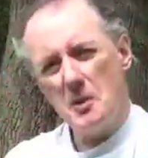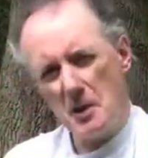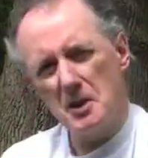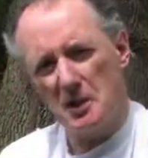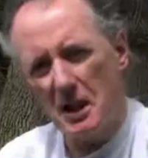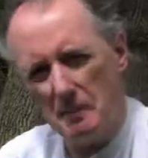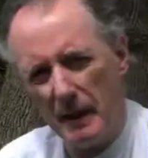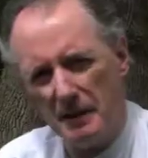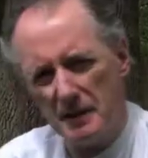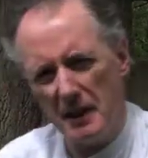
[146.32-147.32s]
think we could get
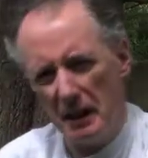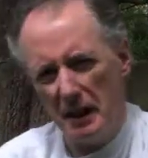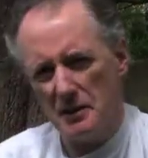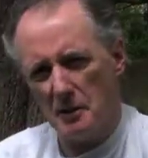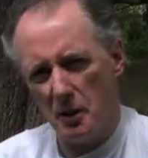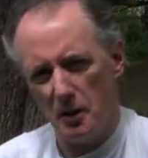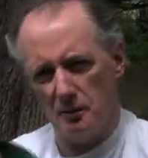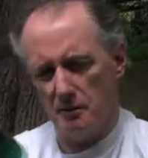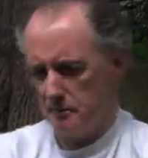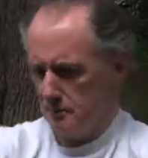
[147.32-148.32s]
back to that later on?